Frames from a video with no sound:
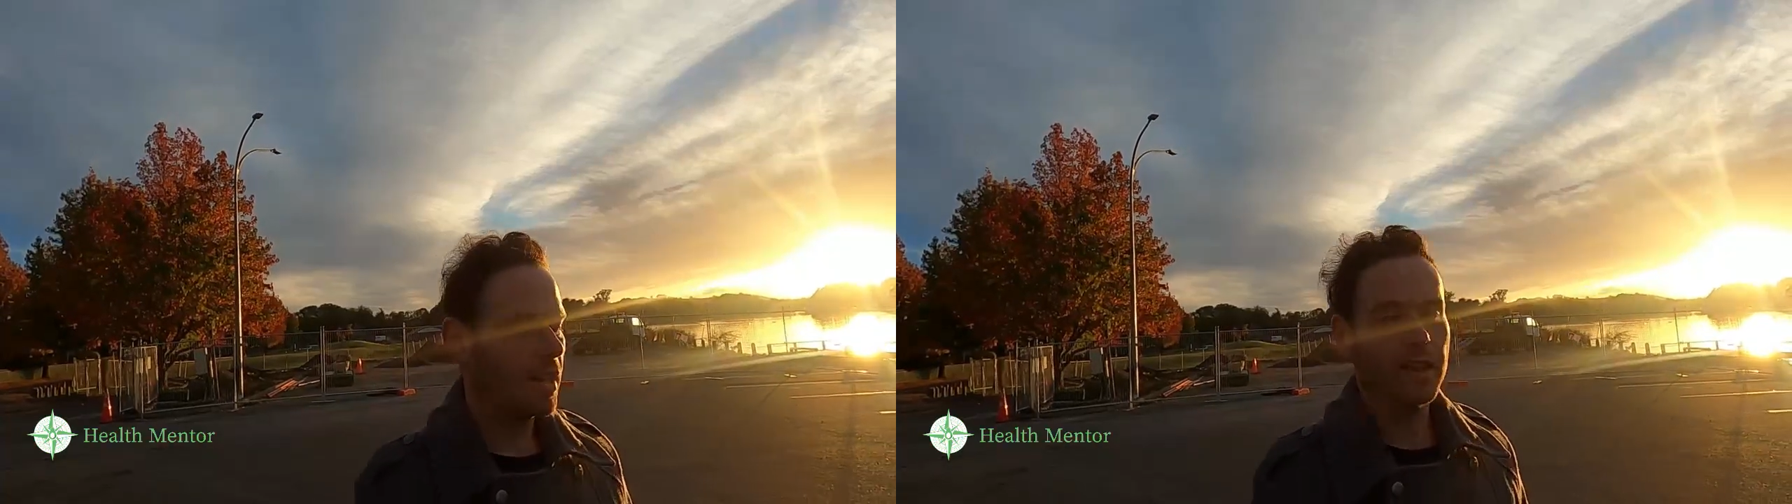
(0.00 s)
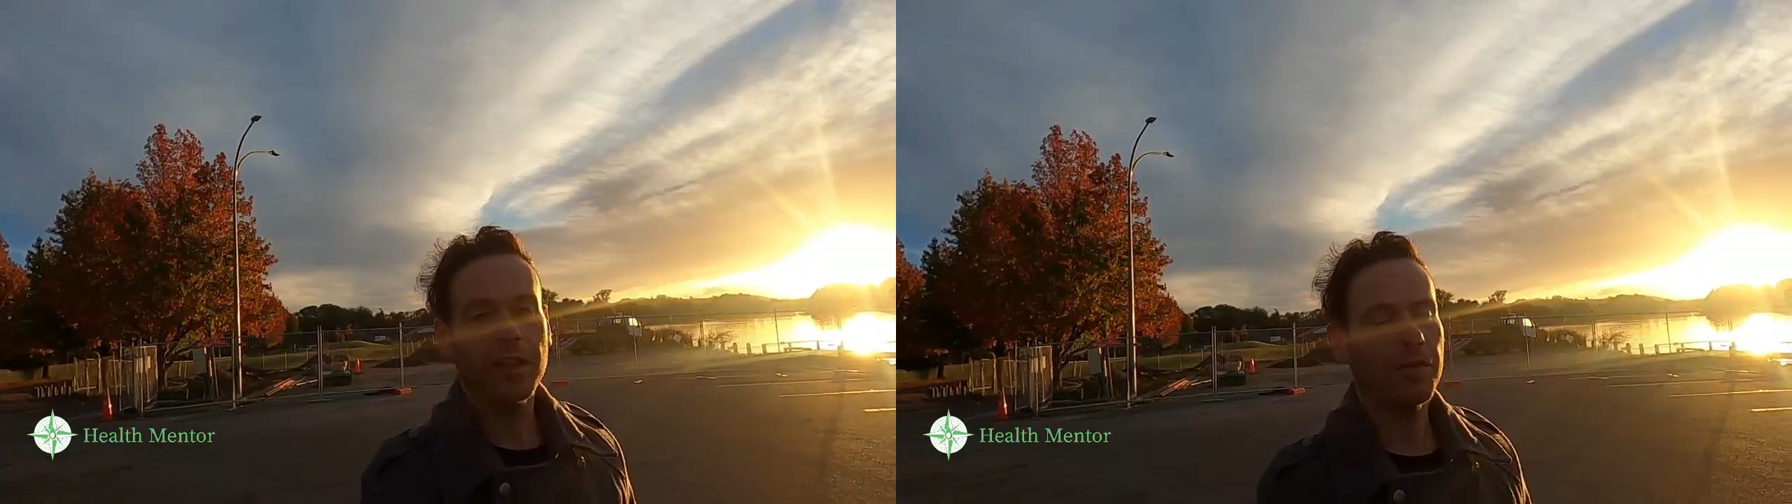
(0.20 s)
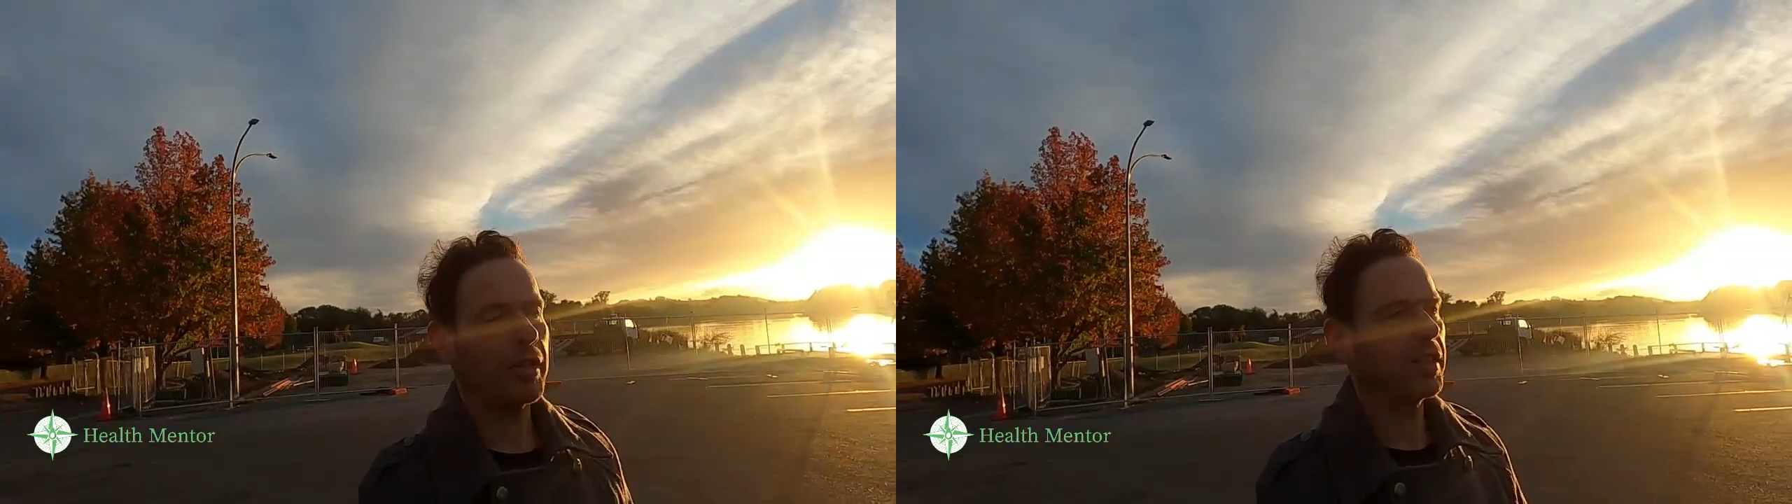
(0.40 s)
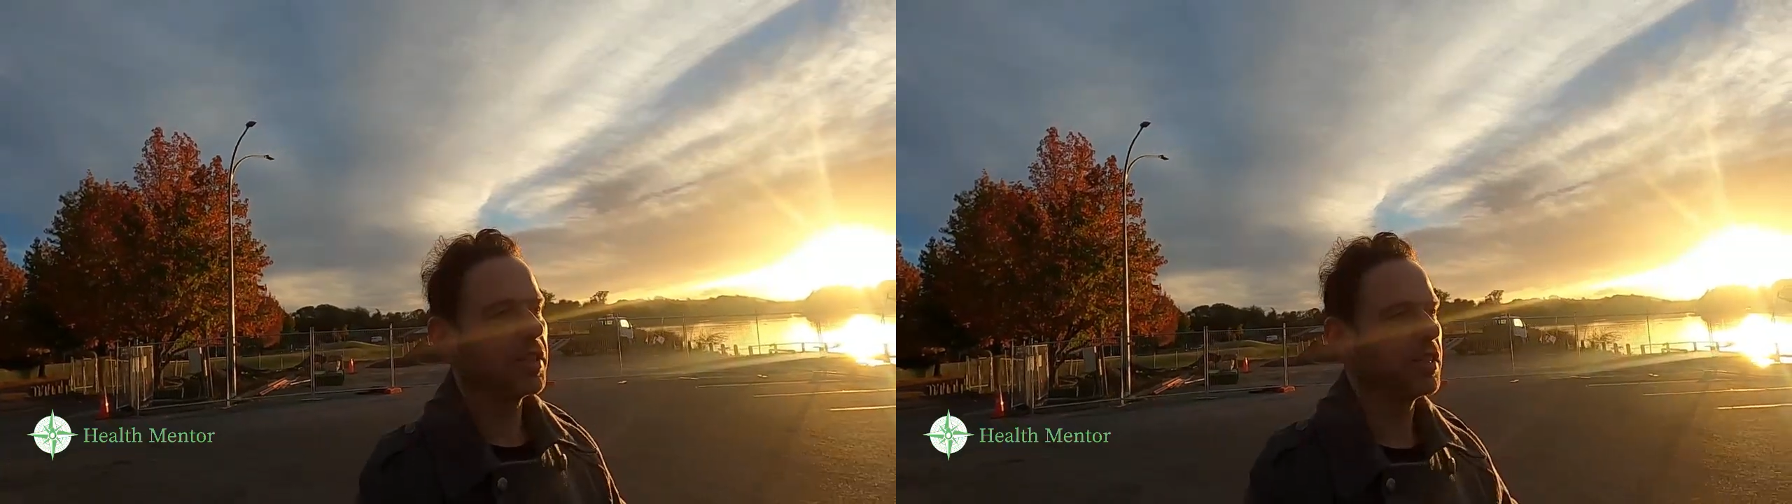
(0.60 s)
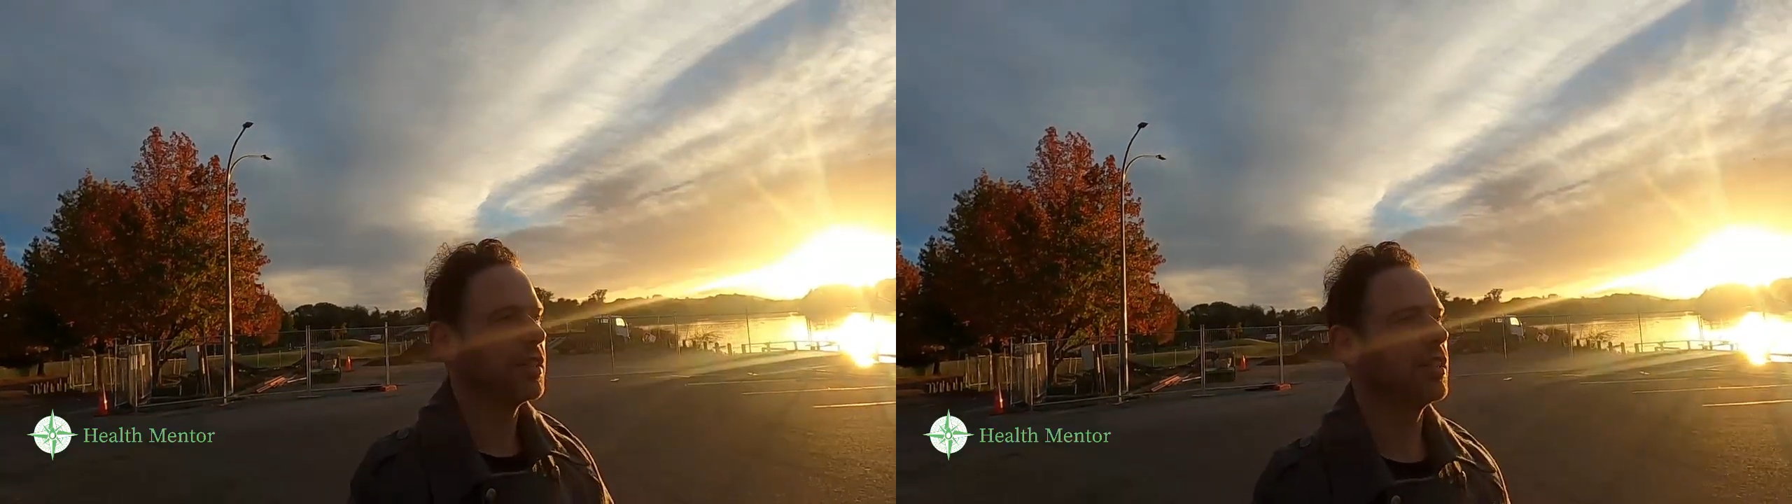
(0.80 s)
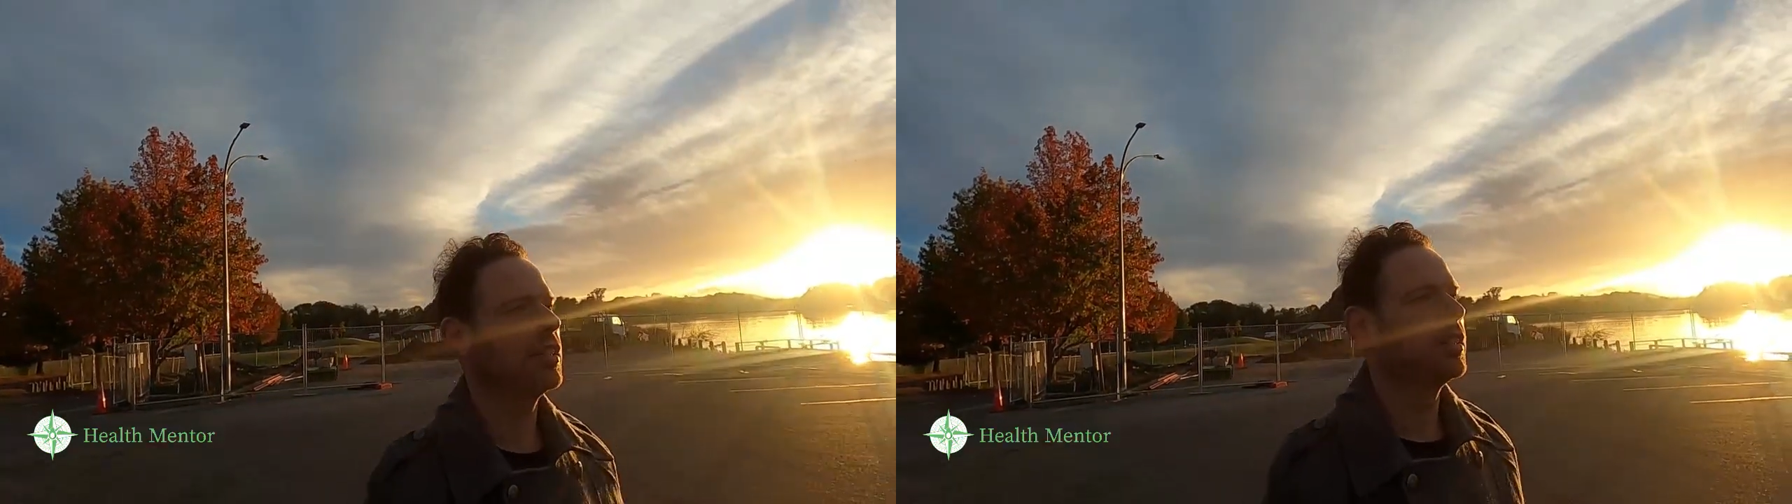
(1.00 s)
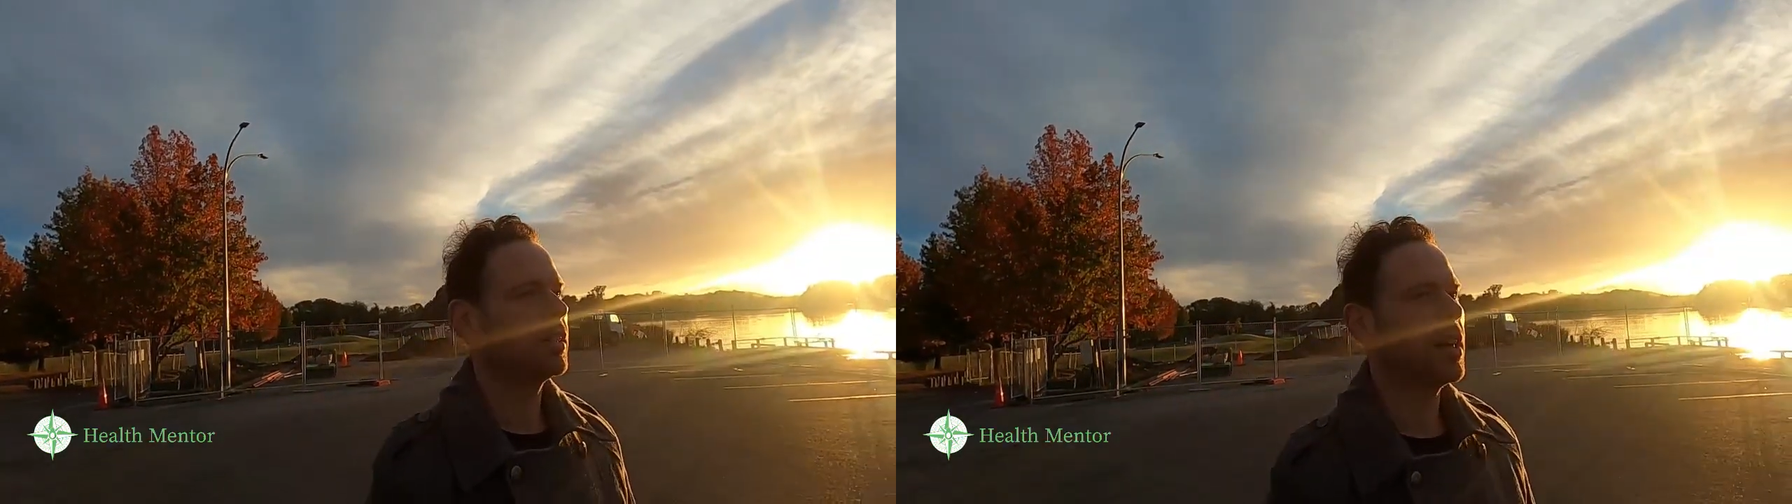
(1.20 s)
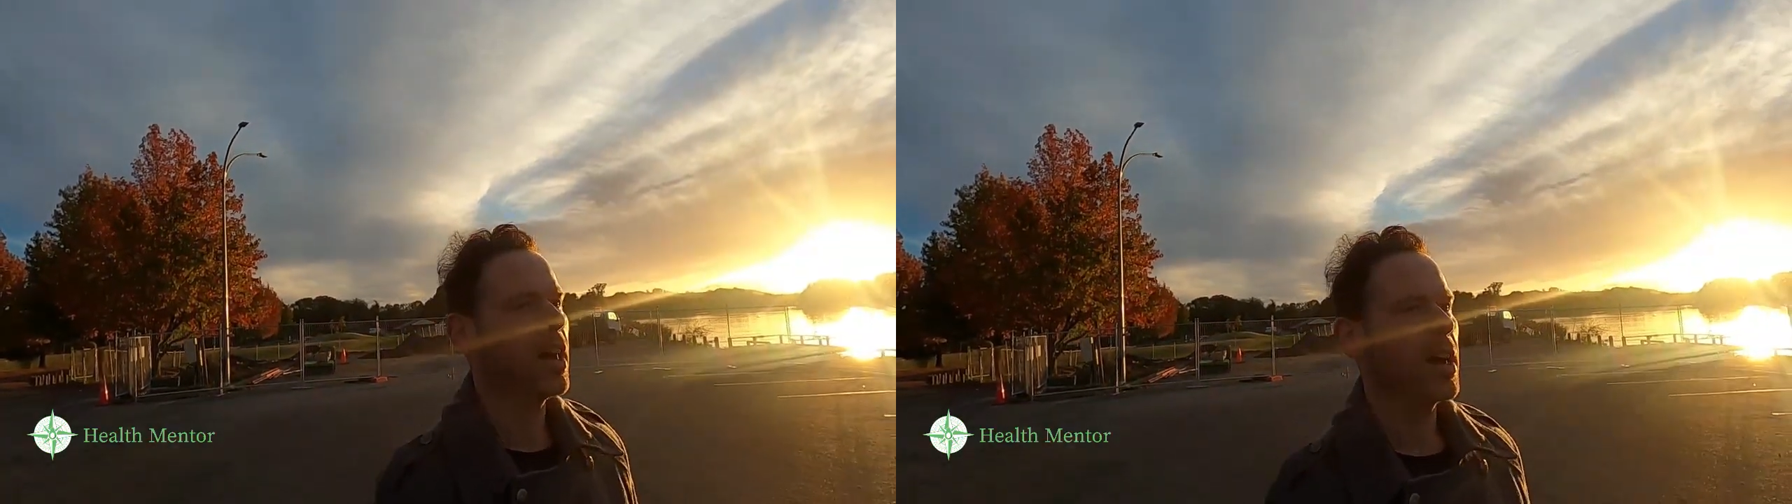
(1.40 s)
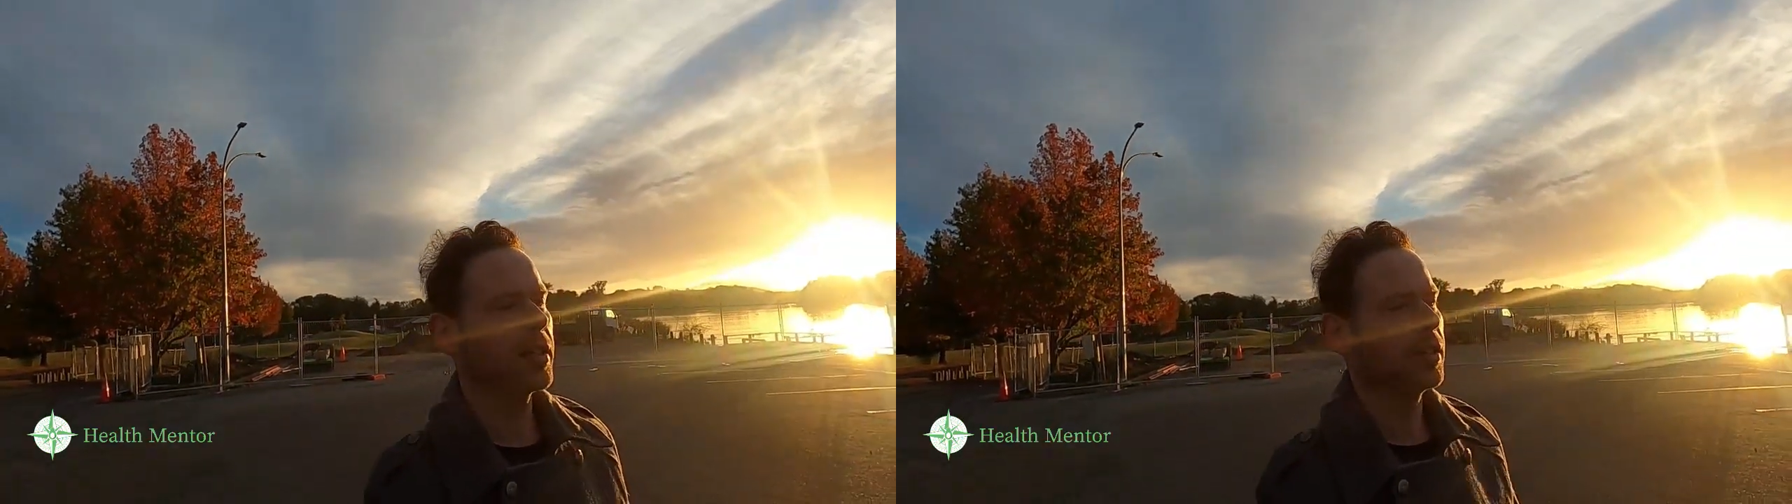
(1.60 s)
and I love it. I